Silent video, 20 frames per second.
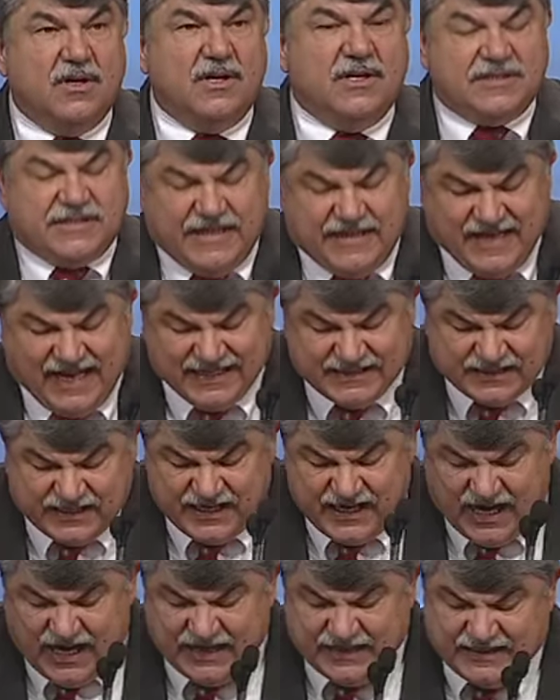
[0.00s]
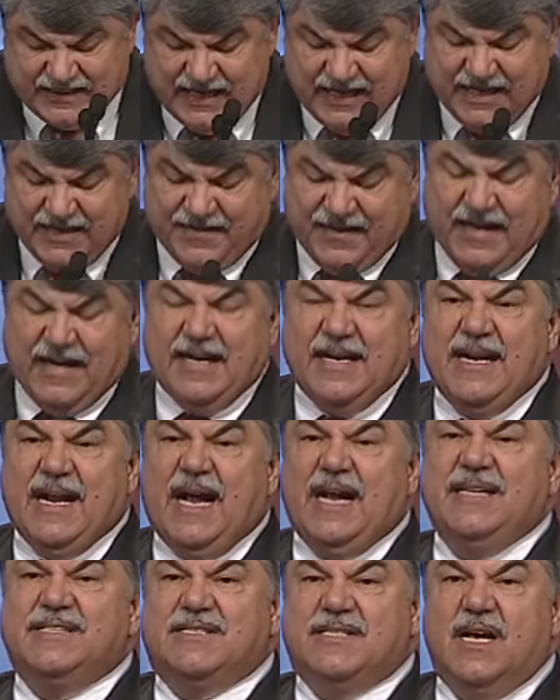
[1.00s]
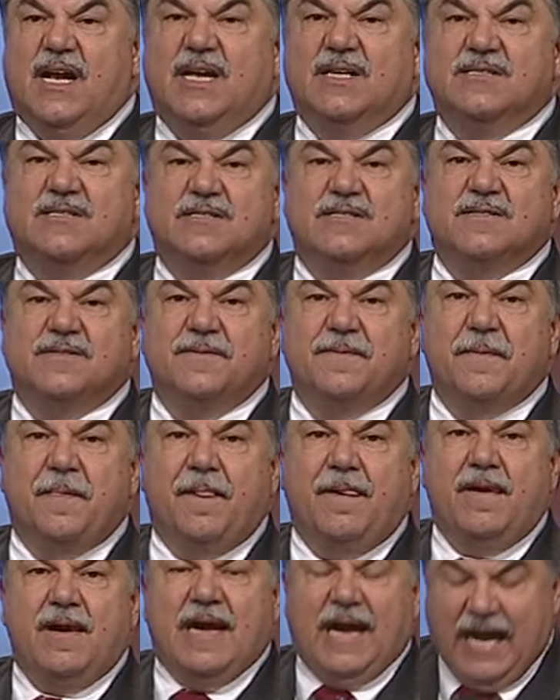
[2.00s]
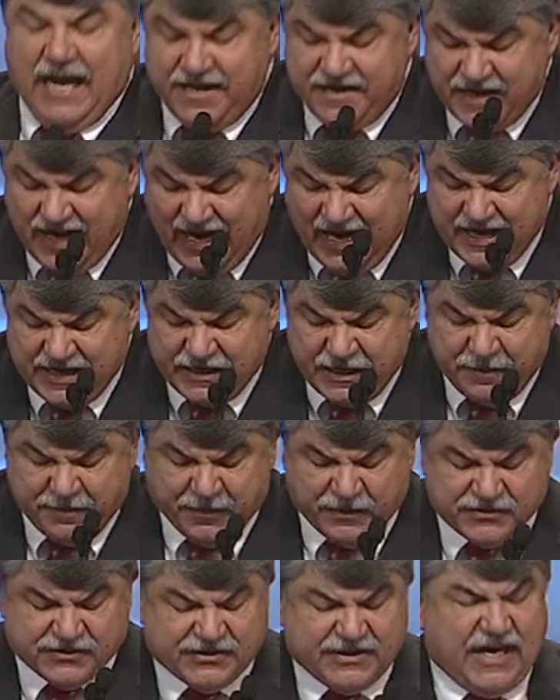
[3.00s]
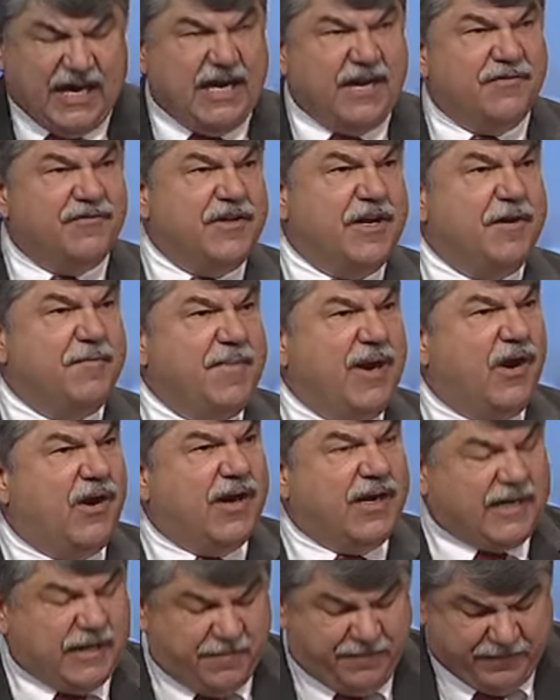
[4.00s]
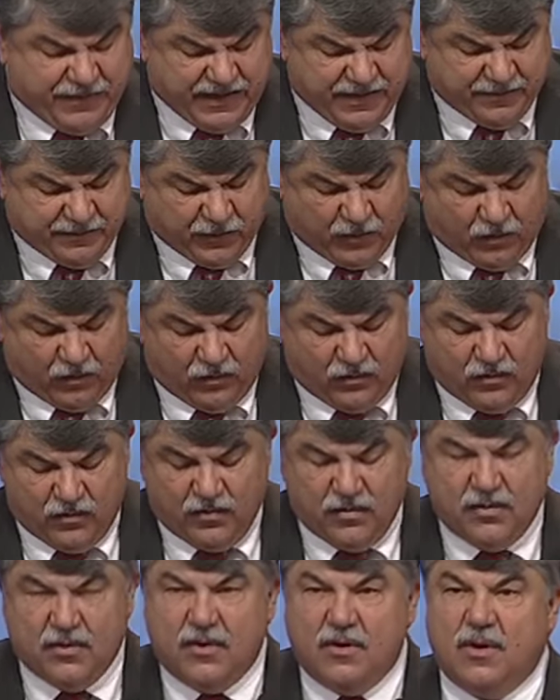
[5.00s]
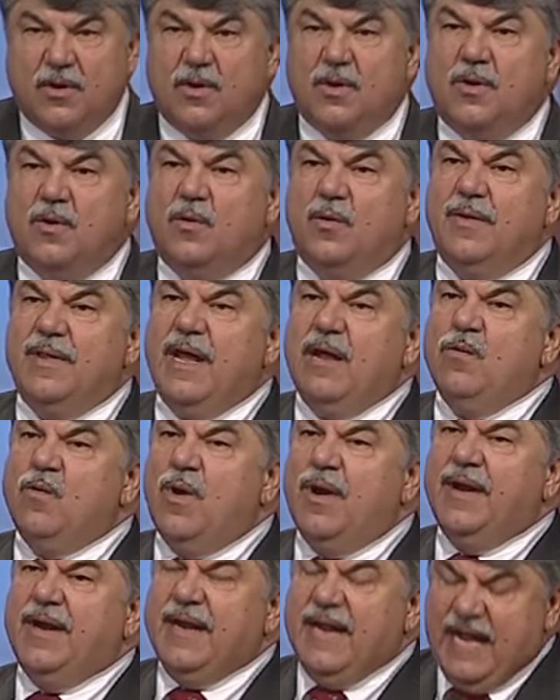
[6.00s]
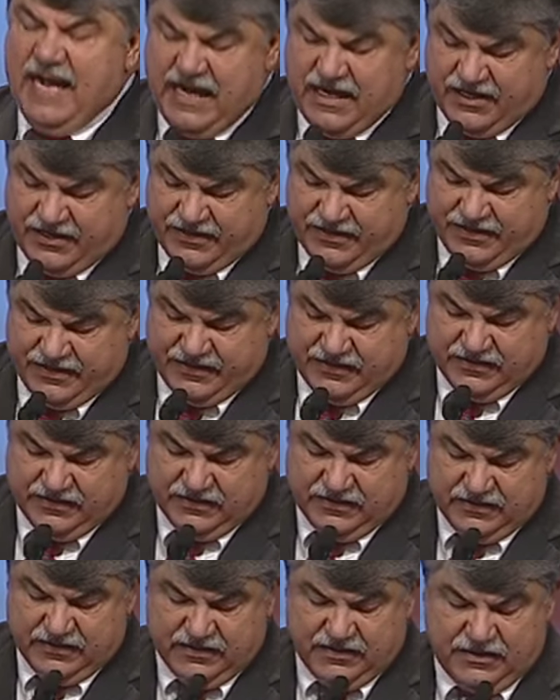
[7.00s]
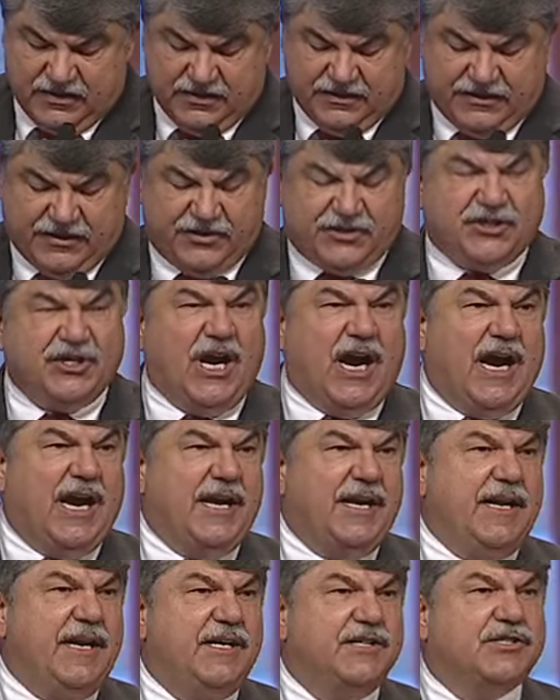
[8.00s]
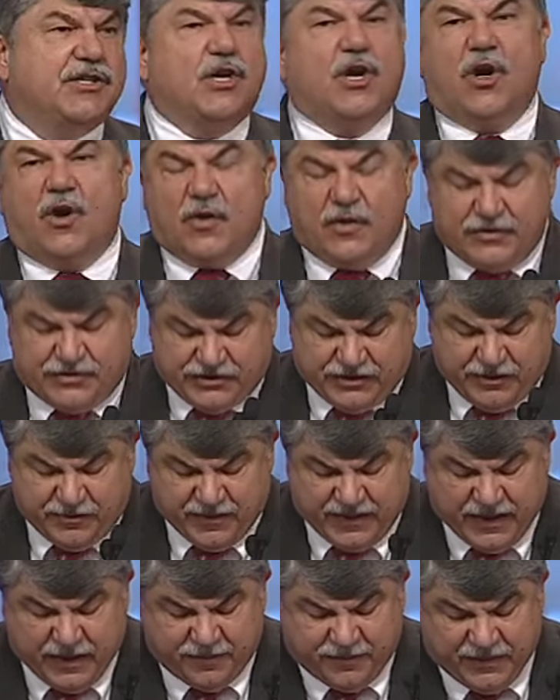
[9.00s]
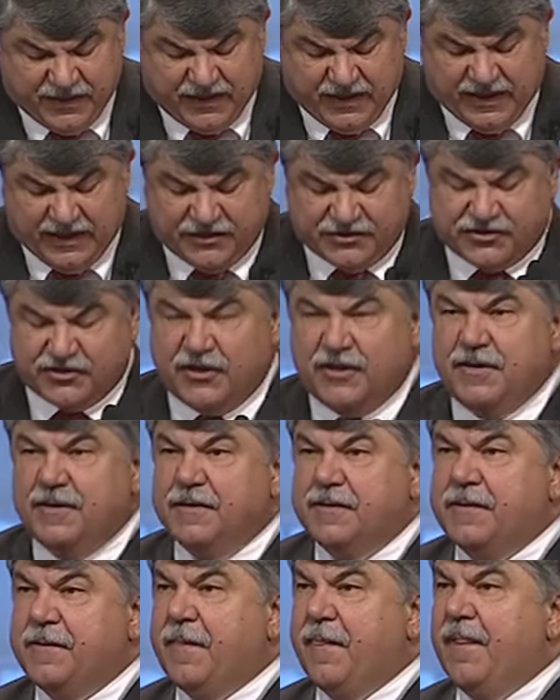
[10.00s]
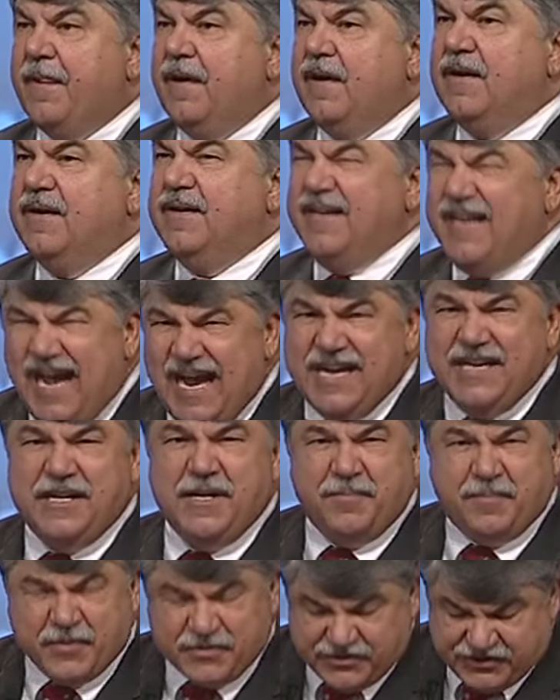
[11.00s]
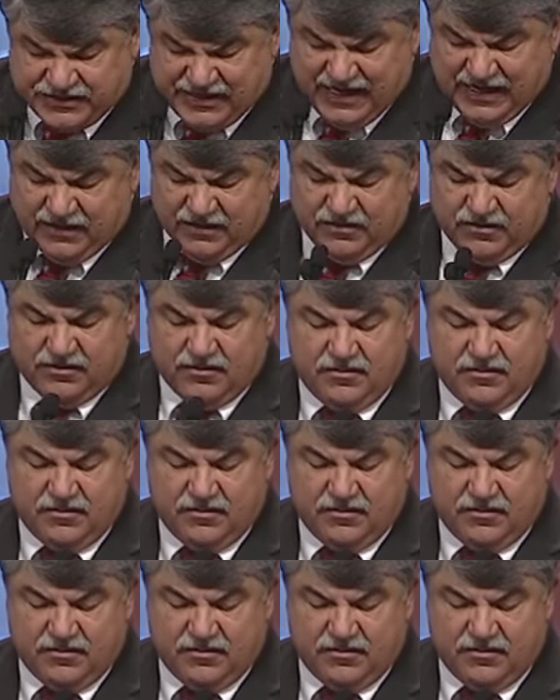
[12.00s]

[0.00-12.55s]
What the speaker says: See, that's an idea that unites us. And 90% of the American people, well, they want an end to Chinese currency manipulation. 90%.